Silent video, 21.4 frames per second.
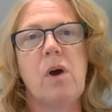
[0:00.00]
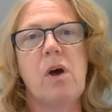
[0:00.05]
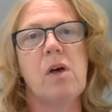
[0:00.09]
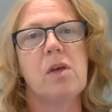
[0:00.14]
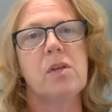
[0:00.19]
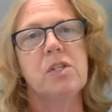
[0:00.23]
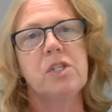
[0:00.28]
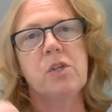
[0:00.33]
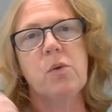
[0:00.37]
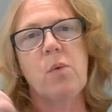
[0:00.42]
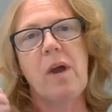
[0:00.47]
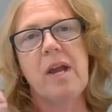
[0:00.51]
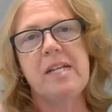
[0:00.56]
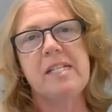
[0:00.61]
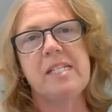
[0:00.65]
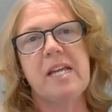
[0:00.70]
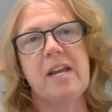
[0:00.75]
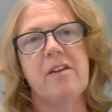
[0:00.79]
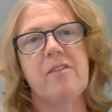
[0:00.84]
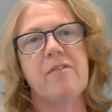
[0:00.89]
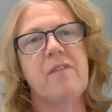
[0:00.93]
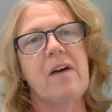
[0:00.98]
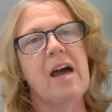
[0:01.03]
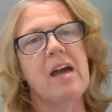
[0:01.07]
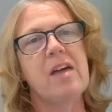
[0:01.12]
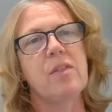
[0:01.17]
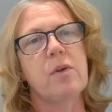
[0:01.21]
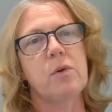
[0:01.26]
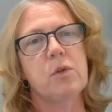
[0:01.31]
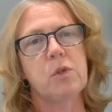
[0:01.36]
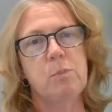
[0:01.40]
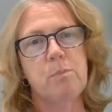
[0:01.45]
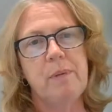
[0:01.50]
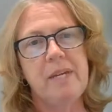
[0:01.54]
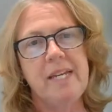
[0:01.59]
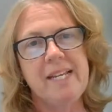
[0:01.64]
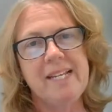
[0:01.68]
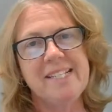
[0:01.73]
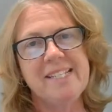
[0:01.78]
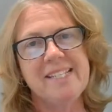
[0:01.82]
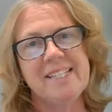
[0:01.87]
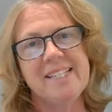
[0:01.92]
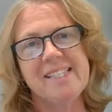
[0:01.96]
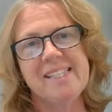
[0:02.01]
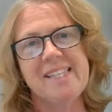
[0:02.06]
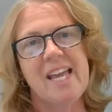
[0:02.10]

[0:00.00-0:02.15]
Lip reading: also identify those pieces